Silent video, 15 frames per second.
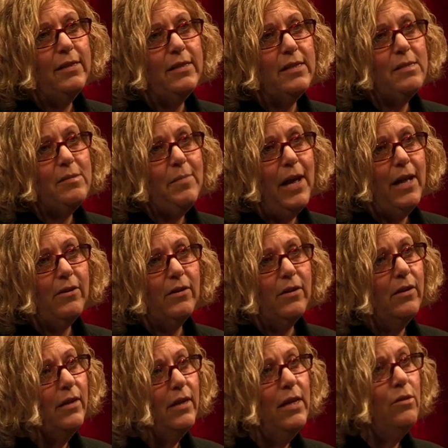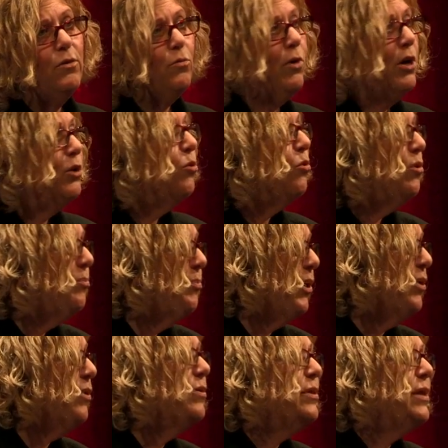It doesn't matter, either one or
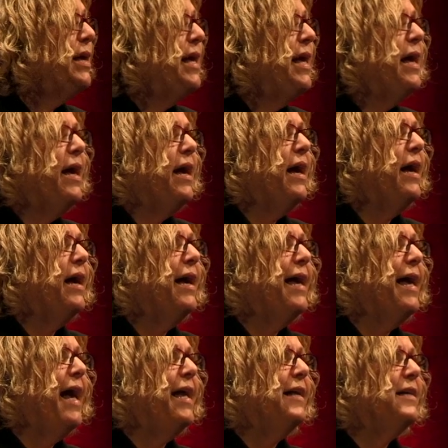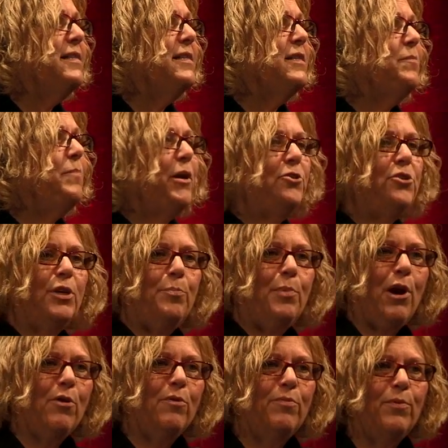both. And it's especially
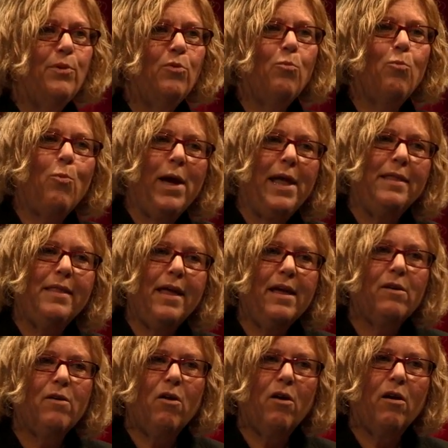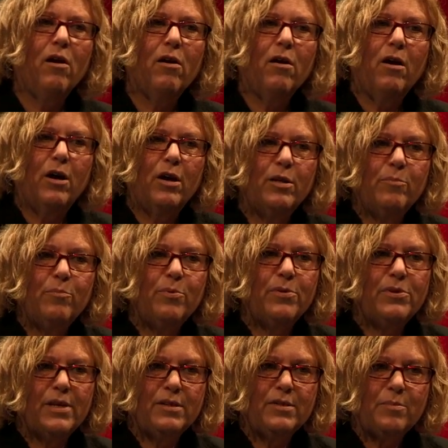powerful when they are
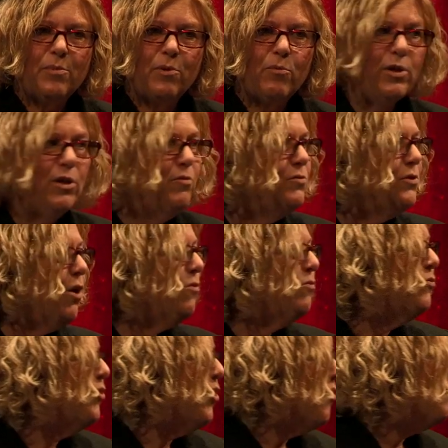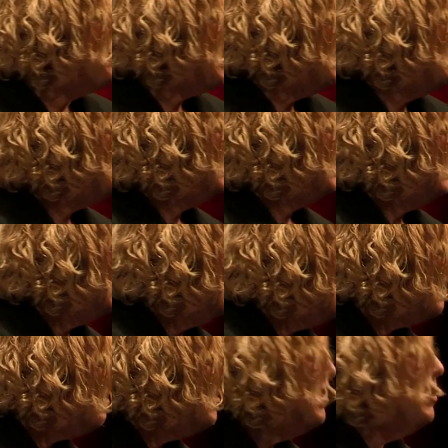unpredictable, when you don't know when it's going to
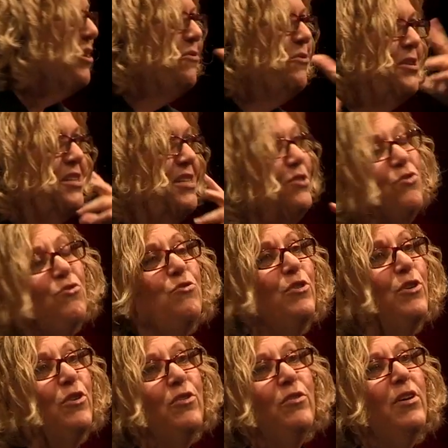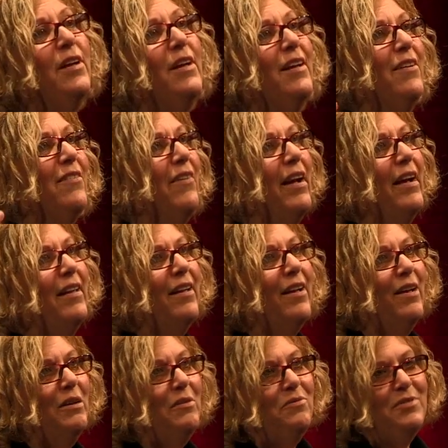come, which is true, right,
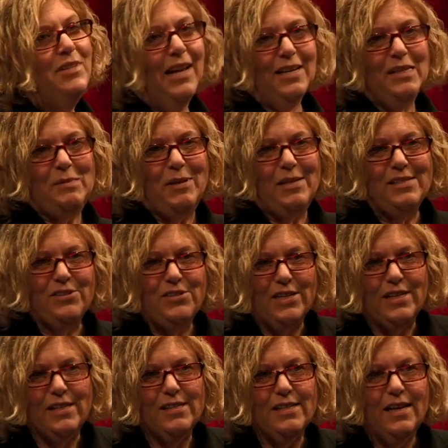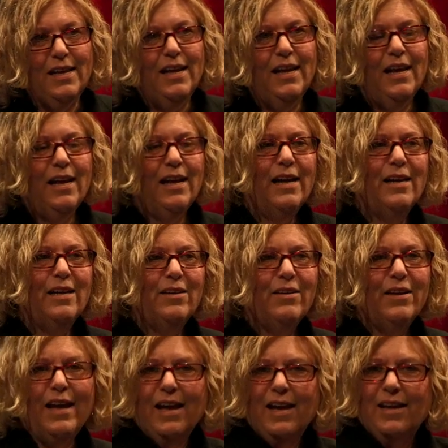of text messages
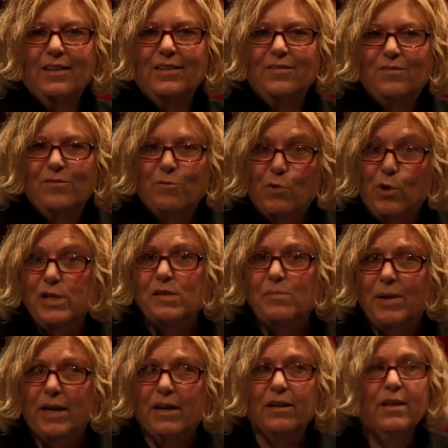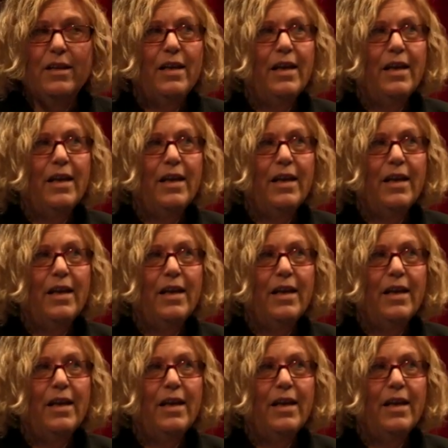and voicemail.